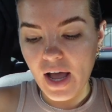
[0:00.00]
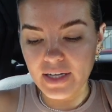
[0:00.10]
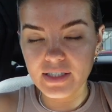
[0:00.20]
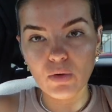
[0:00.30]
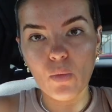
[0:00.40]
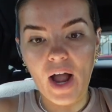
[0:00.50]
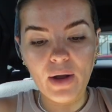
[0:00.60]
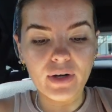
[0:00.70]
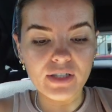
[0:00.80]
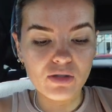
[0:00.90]
As the
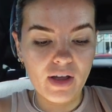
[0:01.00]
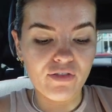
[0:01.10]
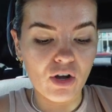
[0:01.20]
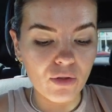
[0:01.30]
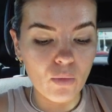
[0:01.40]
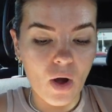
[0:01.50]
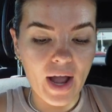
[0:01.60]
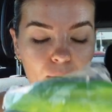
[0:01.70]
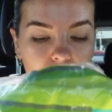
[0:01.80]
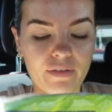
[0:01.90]
white one. So I've got the
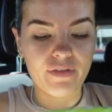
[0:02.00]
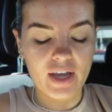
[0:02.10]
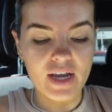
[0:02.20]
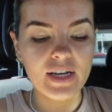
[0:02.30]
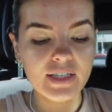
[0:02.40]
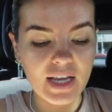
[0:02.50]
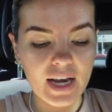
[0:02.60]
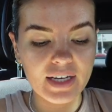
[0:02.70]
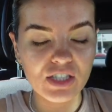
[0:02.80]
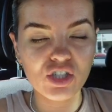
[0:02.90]
white one of these
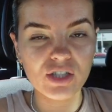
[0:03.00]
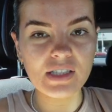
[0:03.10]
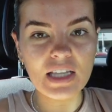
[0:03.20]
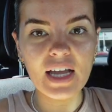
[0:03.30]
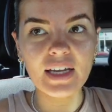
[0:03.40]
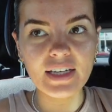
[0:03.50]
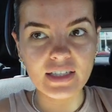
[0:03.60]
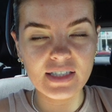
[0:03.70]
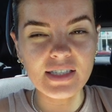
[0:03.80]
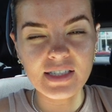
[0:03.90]
and it's just like, it
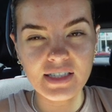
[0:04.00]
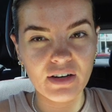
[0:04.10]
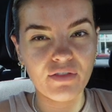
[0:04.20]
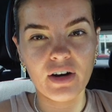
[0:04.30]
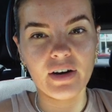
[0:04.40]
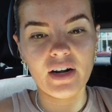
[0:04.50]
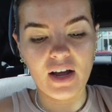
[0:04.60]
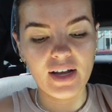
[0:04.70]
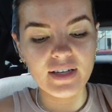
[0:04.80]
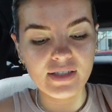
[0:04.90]
doesn't sit very
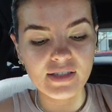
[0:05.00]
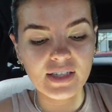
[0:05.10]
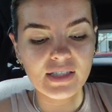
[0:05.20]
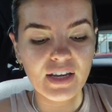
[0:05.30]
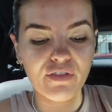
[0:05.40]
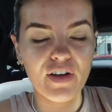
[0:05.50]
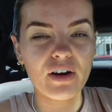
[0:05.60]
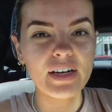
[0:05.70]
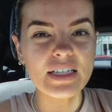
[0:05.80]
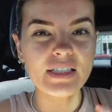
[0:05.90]
nice. It's like
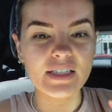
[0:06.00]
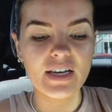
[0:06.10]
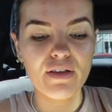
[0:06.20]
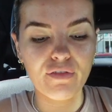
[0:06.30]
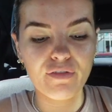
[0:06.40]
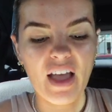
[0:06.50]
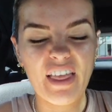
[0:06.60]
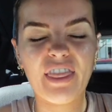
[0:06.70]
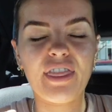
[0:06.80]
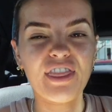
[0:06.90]
very stiff
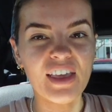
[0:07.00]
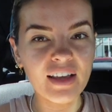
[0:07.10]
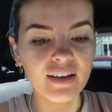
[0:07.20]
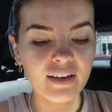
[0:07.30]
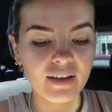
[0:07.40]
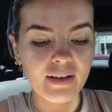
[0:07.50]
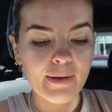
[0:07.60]
and thick.